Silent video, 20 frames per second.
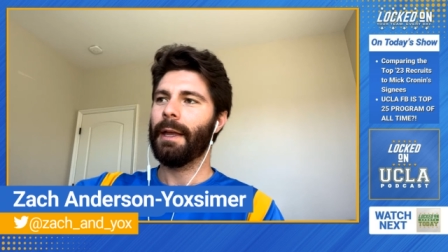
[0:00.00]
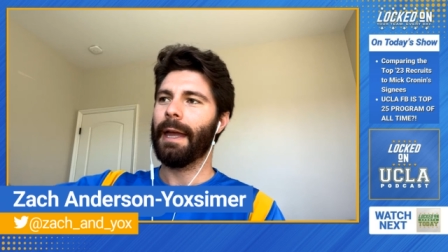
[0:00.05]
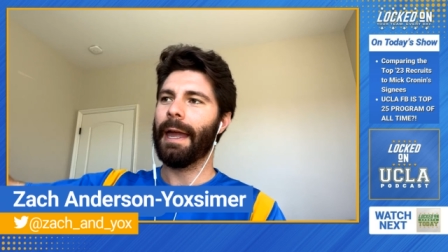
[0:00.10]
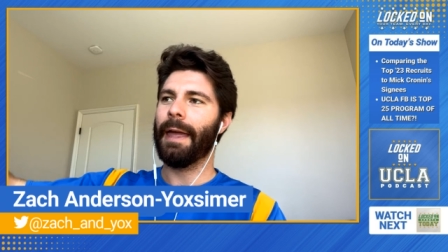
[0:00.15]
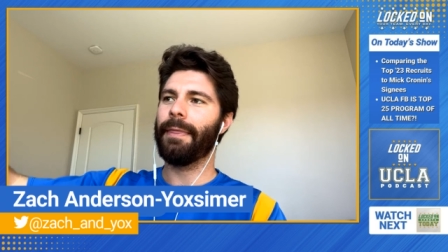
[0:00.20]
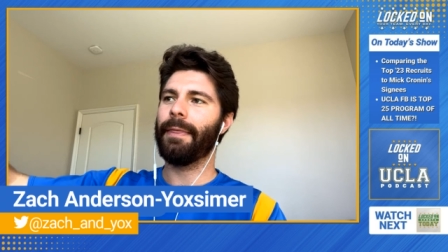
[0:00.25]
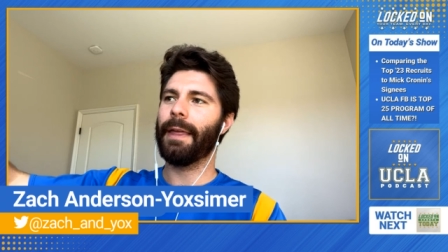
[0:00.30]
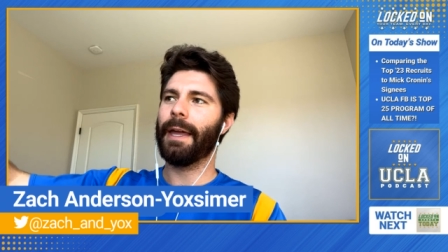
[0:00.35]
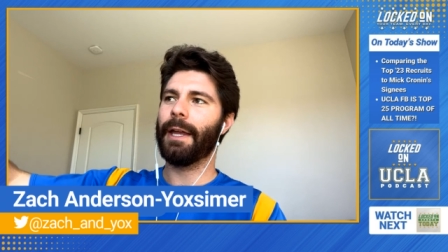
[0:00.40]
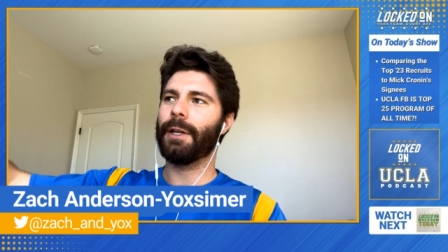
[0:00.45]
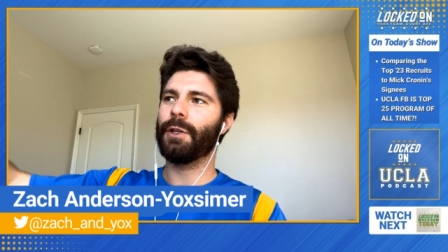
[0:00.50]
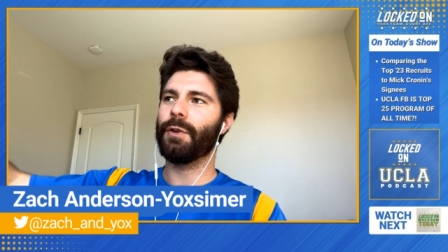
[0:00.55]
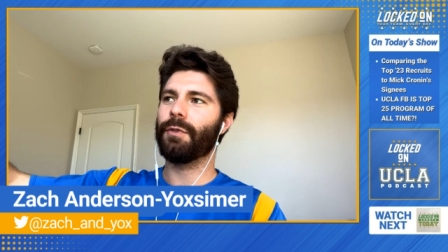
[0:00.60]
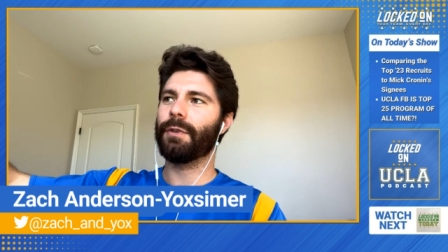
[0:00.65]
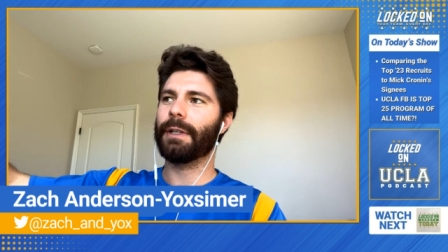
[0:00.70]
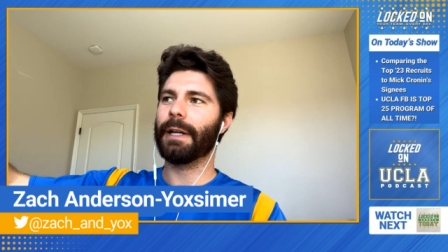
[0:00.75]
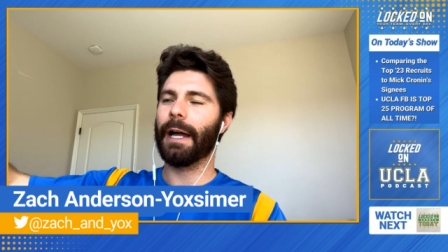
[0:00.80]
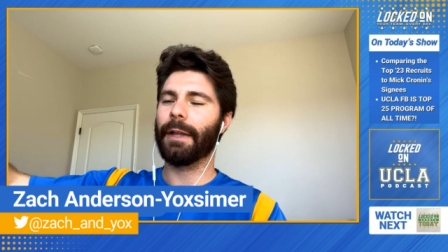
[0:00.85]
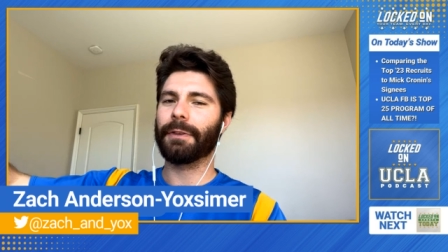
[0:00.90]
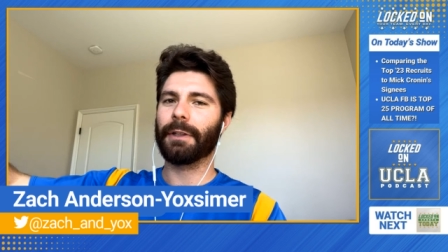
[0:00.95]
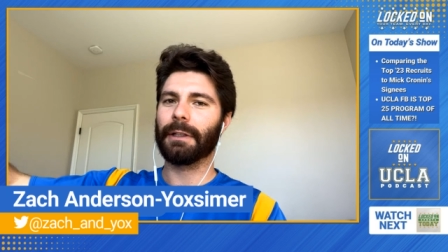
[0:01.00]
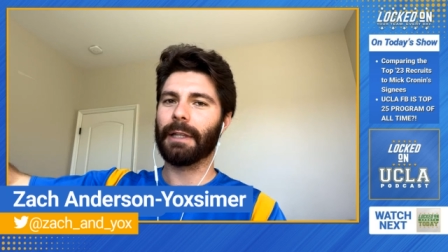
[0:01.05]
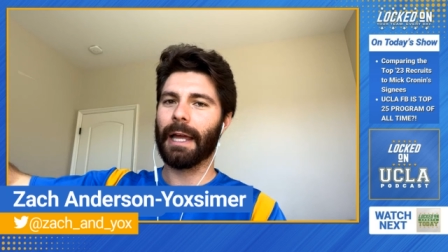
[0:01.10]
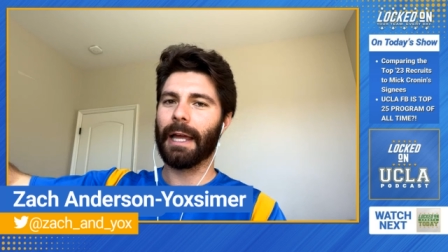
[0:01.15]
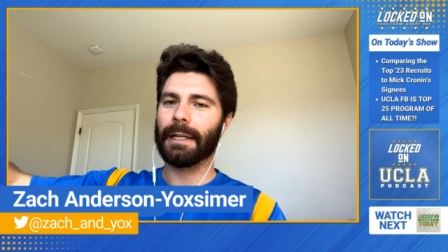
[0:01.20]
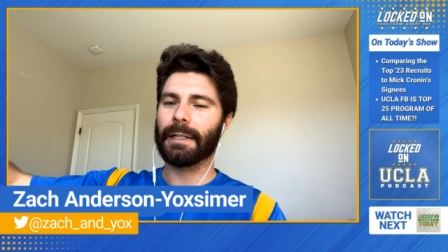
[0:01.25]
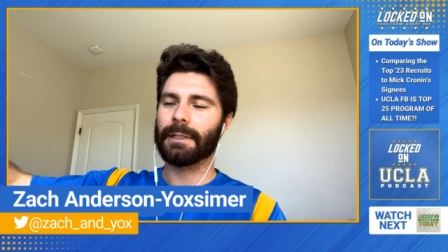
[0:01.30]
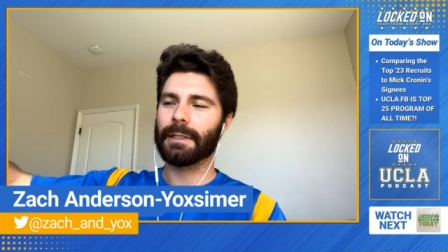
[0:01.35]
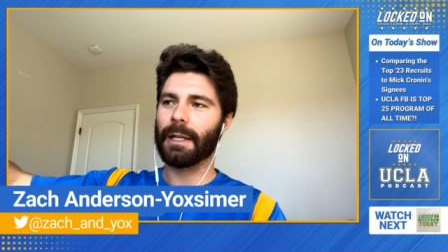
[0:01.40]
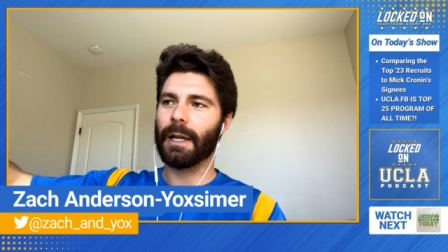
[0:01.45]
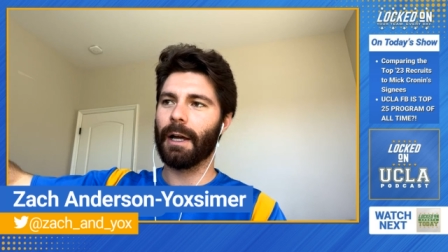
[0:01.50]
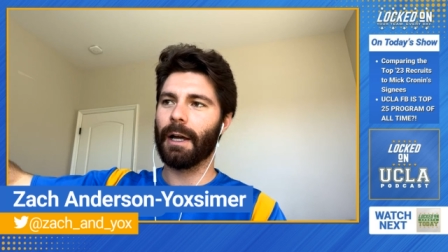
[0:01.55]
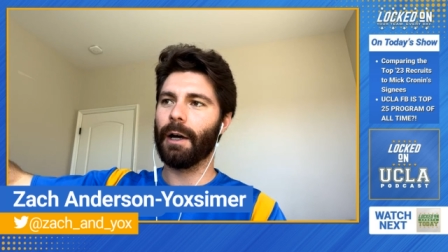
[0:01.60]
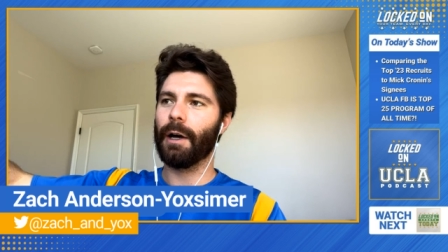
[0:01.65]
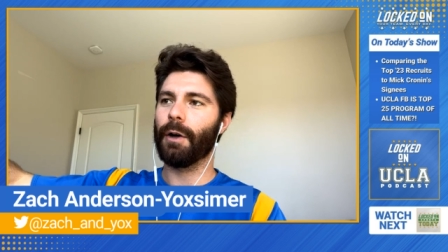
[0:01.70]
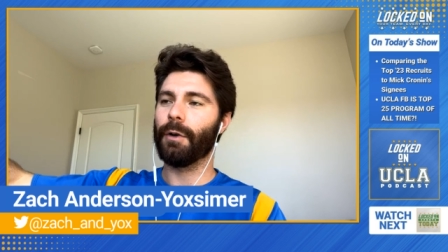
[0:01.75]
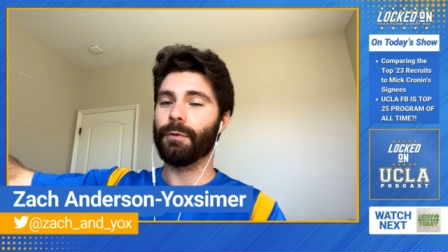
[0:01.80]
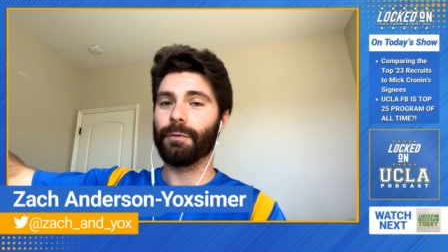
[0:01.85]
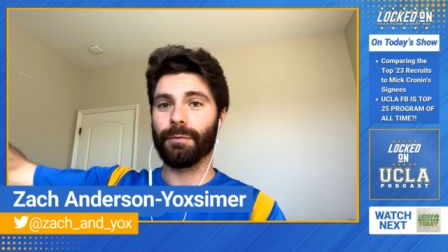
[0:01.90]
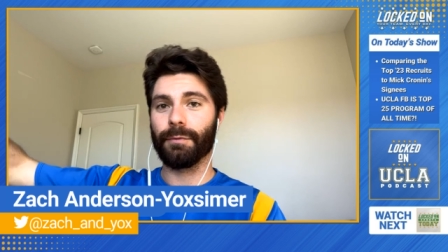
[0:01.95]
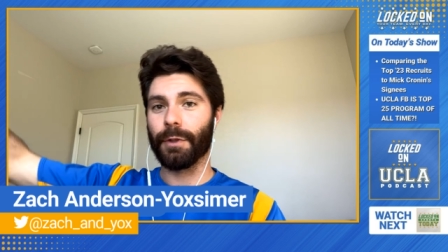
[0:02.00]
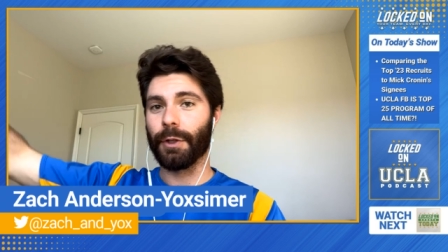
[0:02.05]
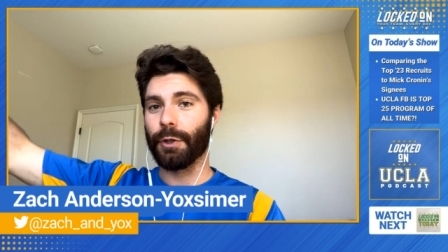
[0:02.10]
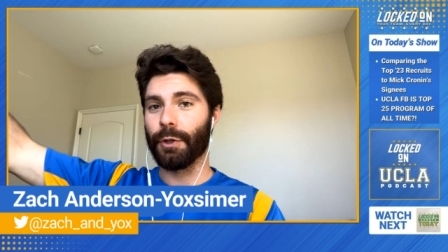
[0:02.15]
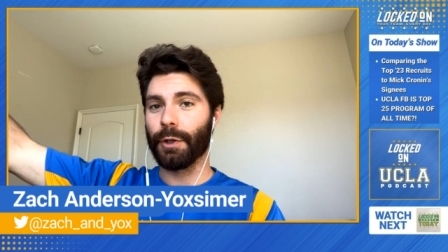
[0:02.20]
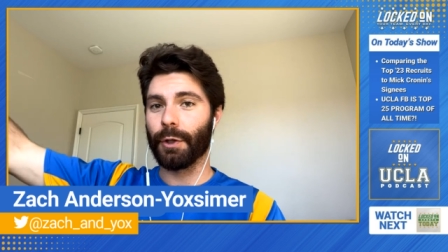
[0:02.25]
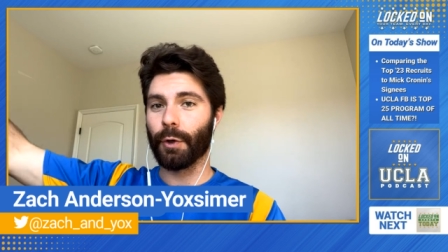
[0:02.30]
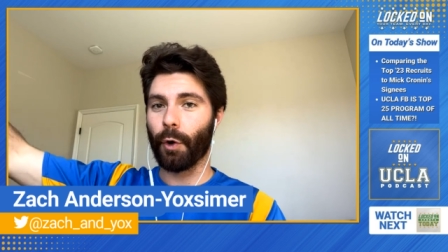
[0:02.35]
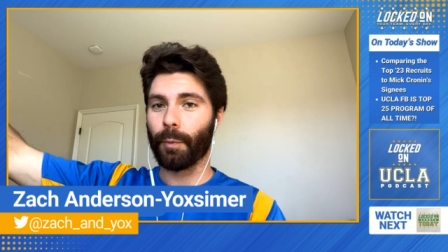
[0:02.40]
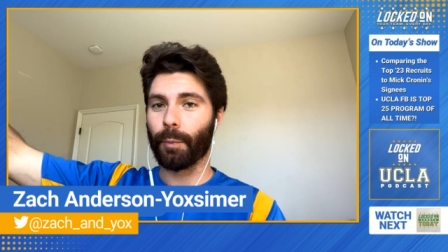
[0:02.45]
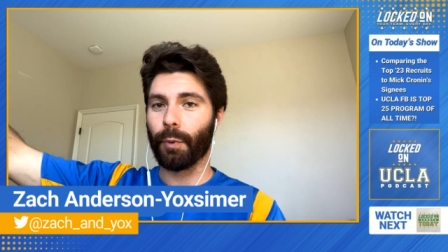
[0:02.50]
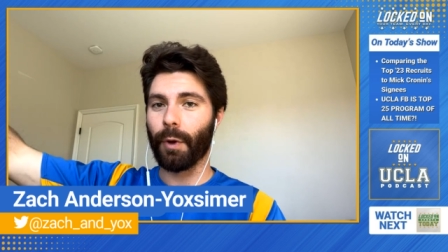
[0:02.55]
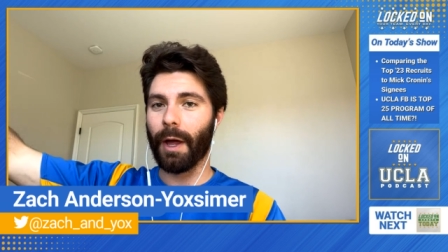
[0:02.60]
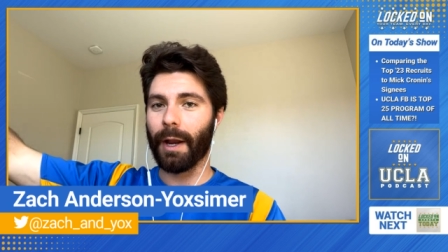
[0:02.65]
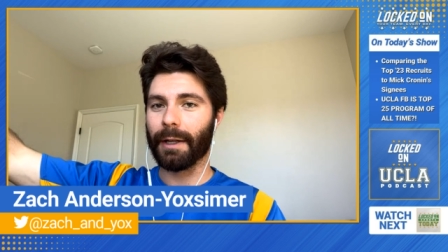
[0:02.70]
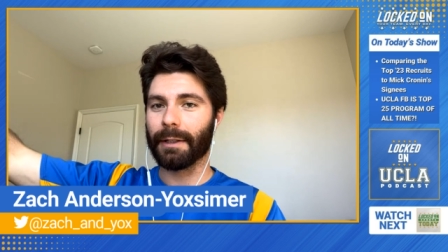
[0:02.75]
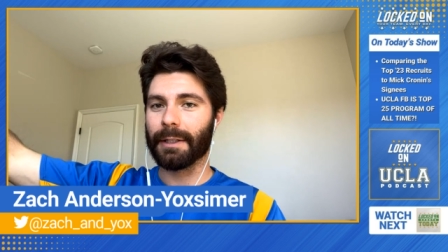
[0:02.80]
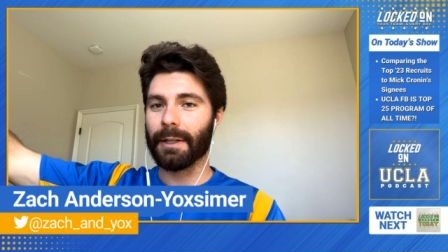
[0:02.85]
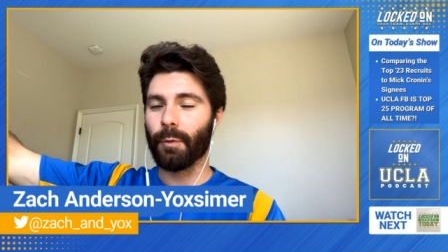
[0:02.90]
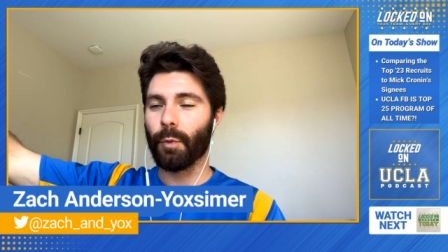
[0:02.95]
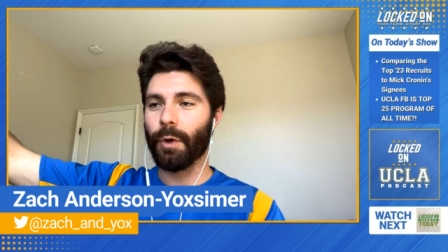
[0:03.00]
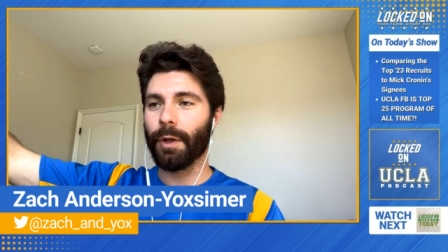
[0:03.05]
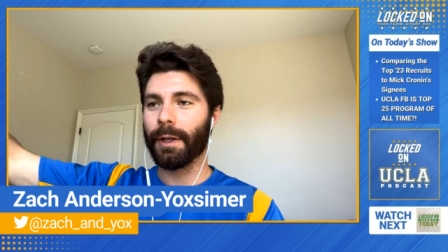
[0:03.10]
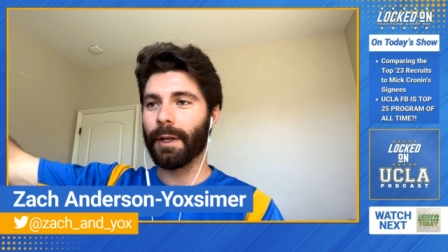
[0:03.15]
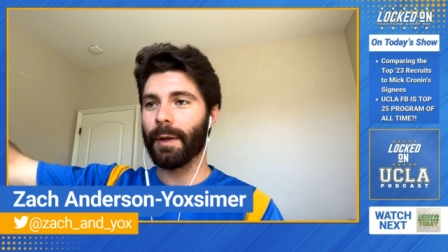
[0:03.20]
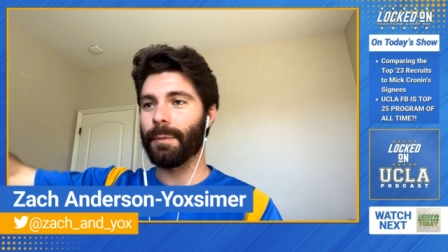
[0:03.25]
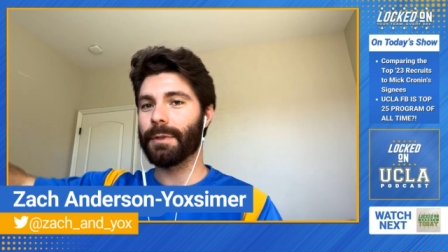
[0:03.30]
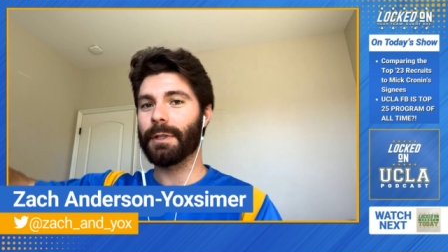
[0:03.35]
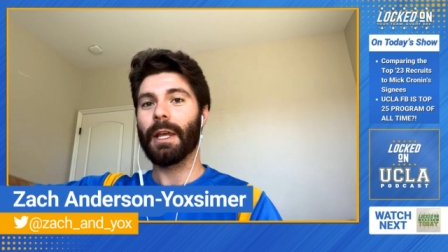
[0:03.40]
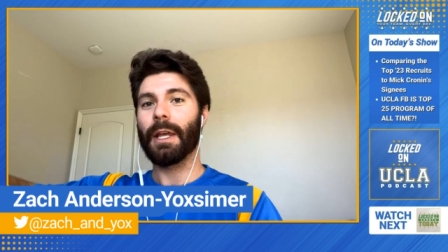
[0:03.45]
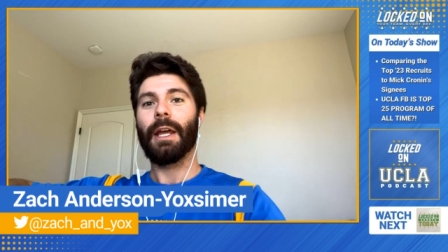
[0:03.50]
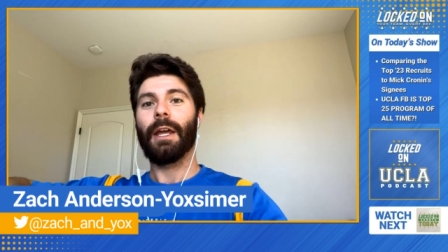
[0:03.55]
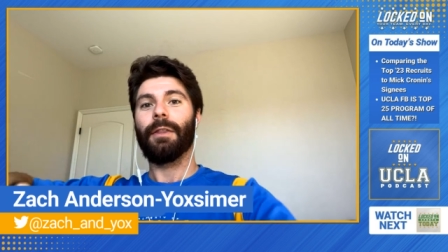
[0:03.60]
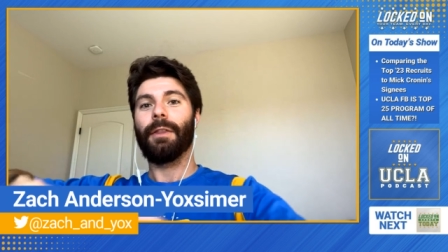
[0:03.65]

And then you've got the likes of the New York product and Williams.